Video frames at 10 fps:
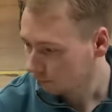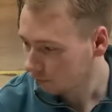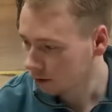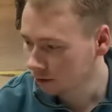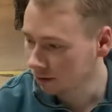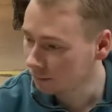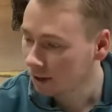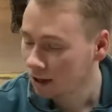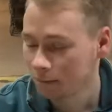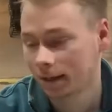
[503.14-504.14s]

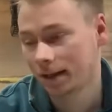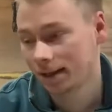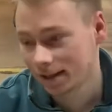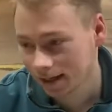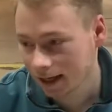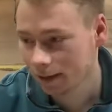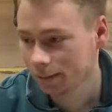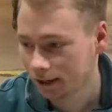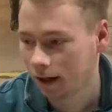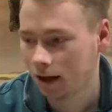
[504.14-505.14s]
But at the same
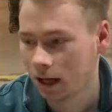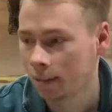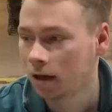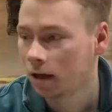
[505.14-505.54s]
time,